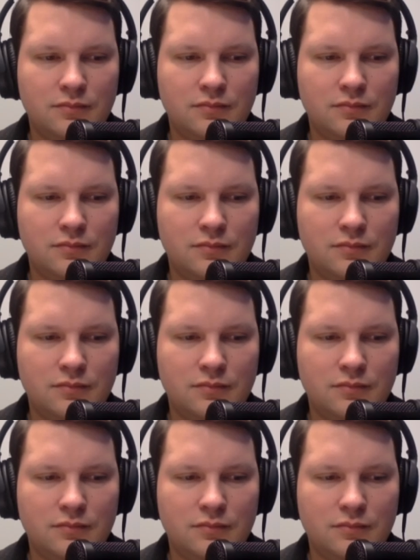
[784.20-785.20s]

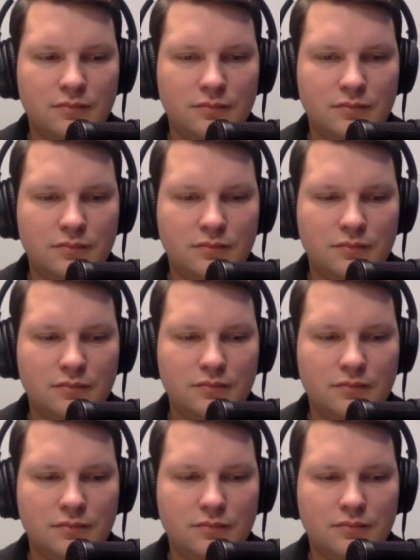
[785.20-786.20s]

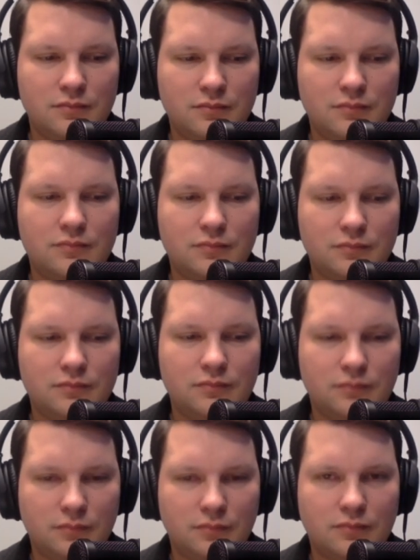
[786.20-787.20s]

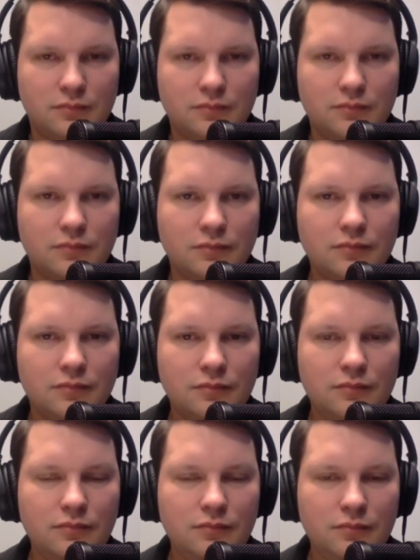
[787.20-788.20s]
(not speaking)